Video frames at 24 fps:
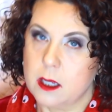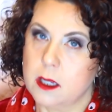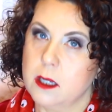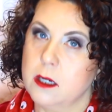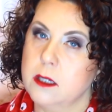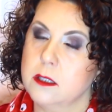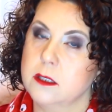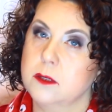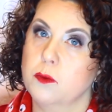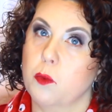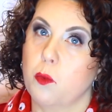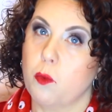It
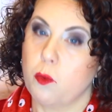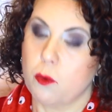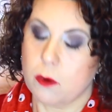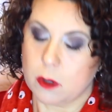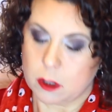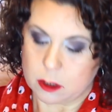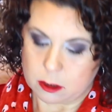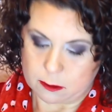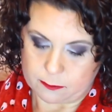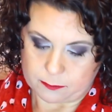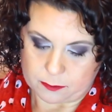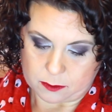is
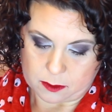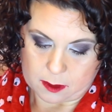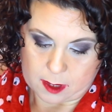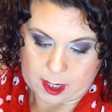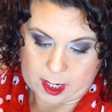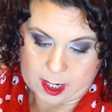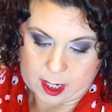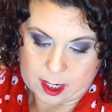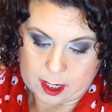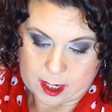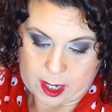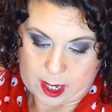wonderful.
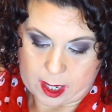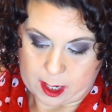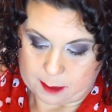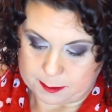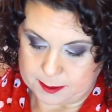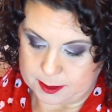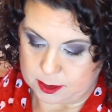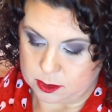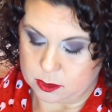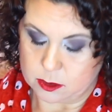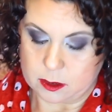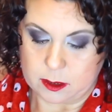I
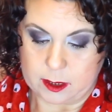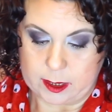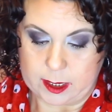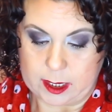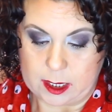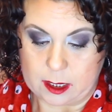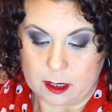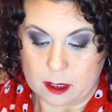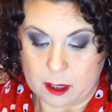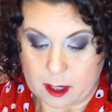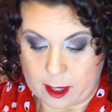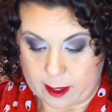
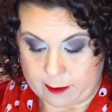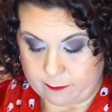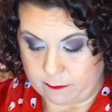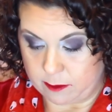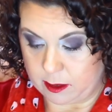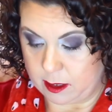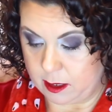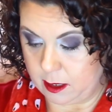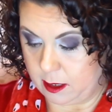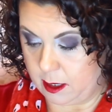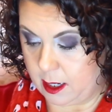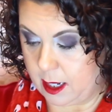absolutely love
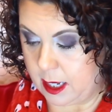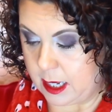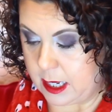it.